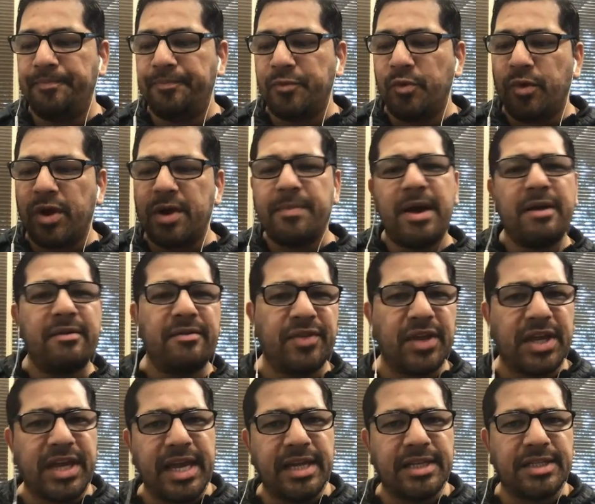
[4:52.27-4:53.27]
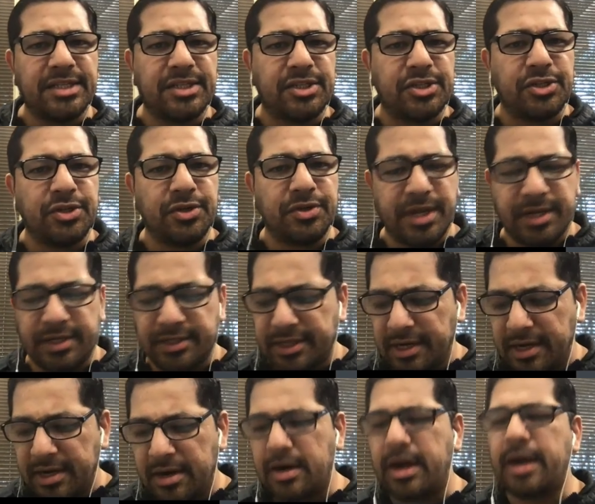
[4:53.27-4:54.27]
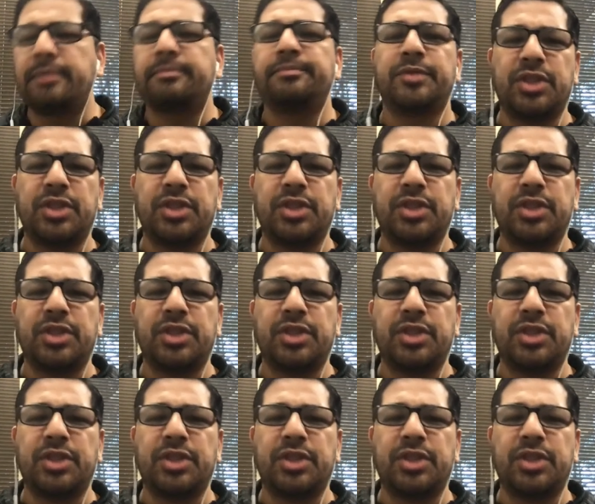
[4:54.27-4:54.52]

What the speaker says: What about if the kid's a student? All right,